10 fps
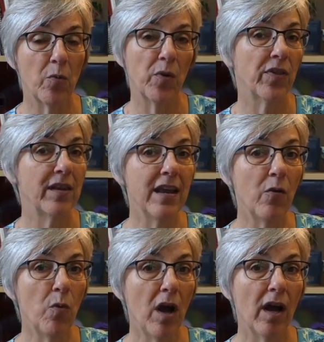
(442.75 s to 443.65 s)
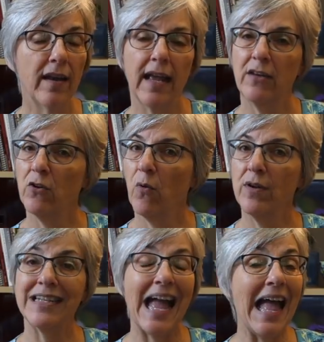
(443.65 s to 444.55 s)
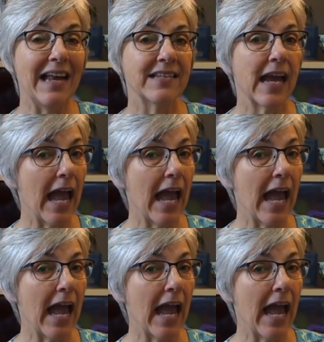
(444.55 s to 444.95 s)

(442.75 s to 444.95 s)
with a knit one and you're going to end